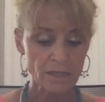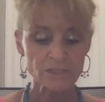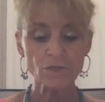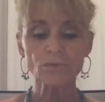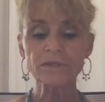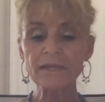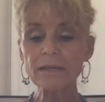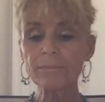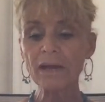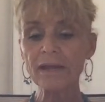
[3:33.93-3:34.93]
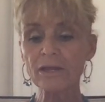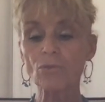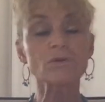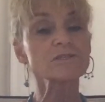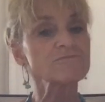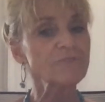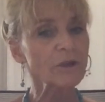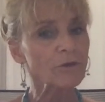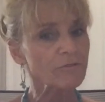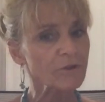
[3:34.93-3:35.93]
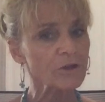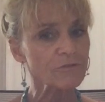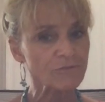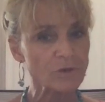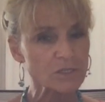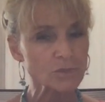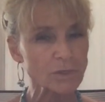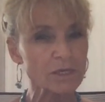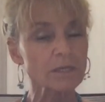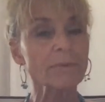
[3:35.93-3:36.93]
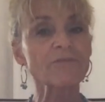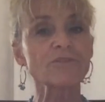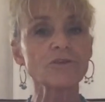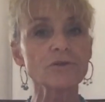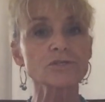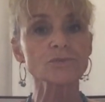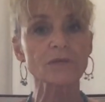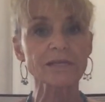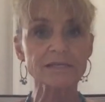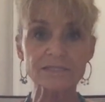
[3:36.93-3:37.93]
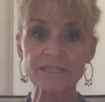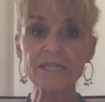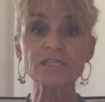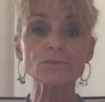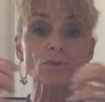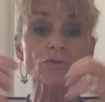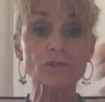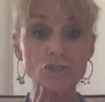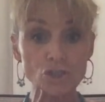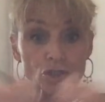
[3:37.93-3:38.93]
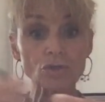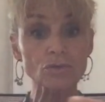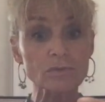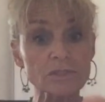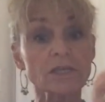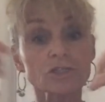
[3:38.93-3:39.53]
So Nehemiah was very, very frustrated about the usury because these were the Jews